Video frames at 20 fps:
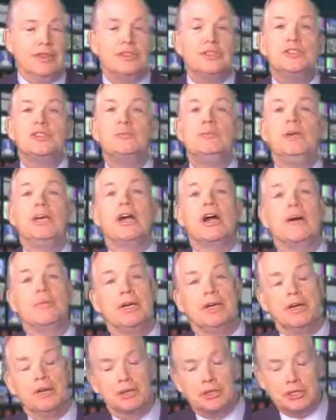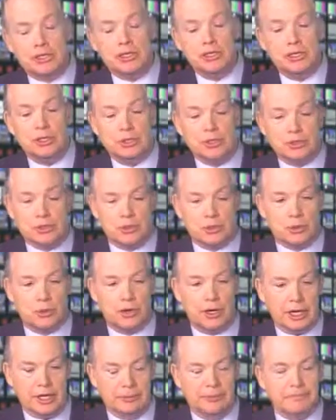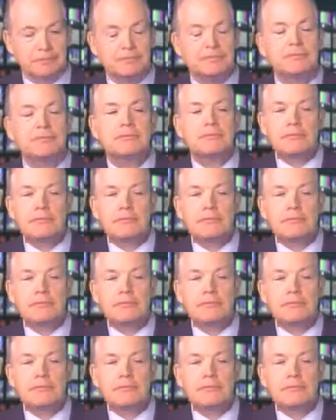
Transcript: and this is becoming a good news story.